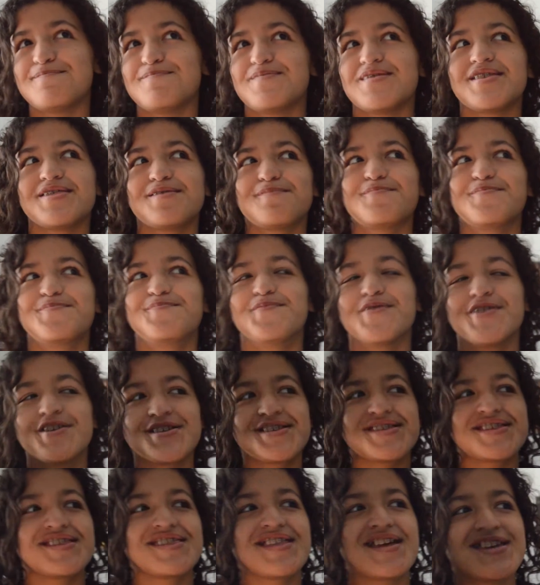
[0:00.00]
being the
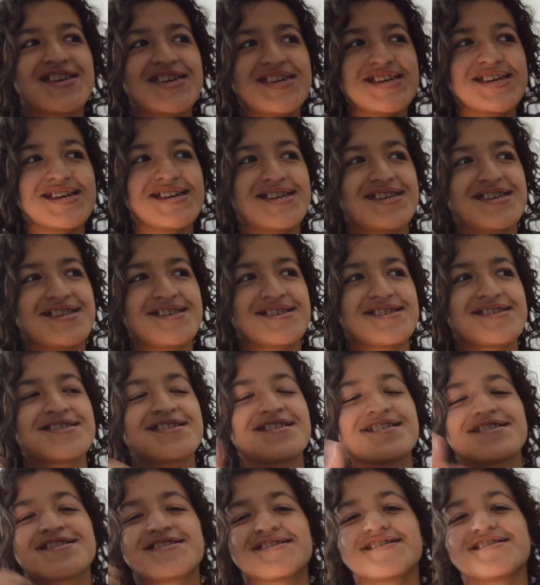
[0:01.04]
person that he
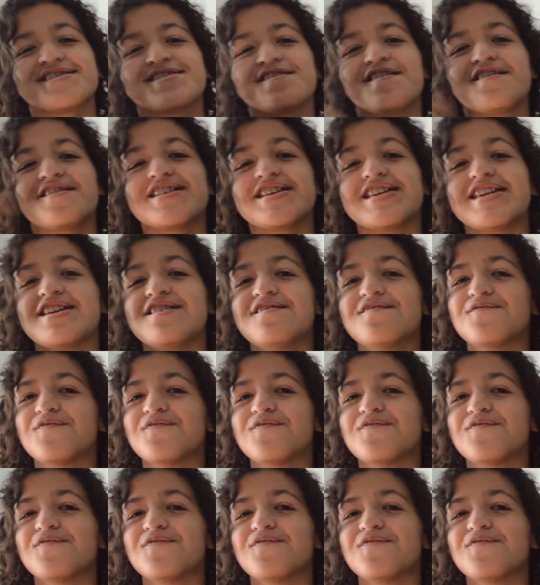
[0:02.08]
is, does not give